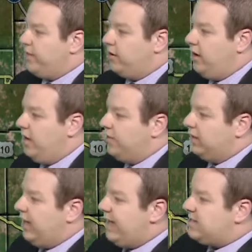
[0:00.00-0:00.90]
there on the
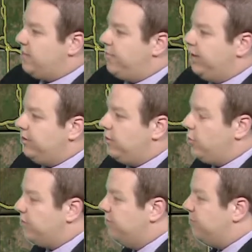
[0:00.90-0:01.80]
lake, some thunder
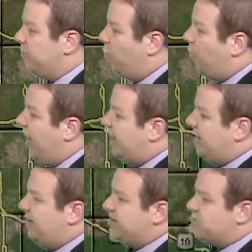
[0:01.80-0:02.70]
north of
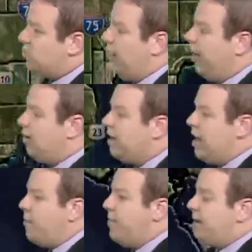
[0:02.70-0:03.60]
Milwaukee as well.
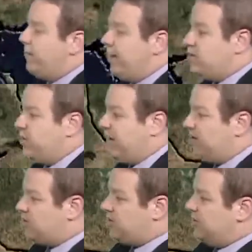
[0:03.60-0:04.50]
Big picture
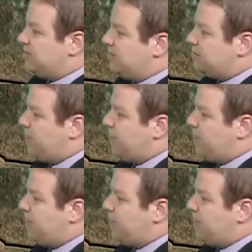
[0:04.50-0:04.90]
here shows this